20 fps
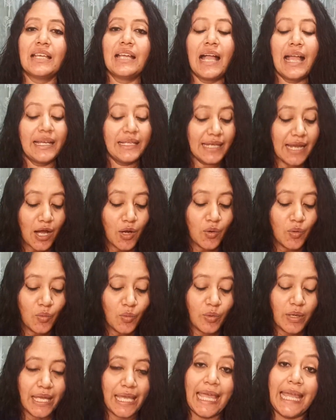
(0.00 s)
And now
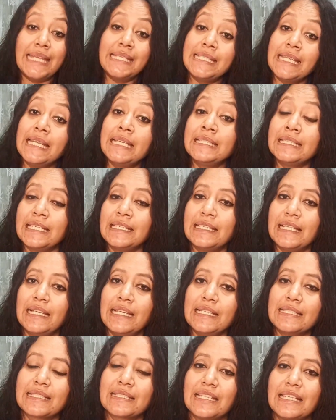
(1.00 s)
18th in the
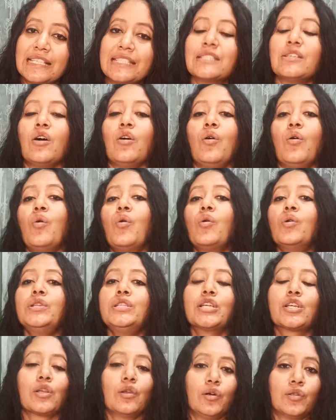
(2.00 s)
list is
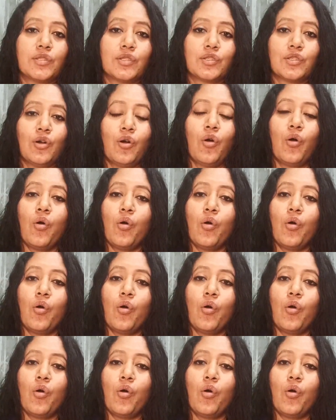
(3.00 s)
old clothes.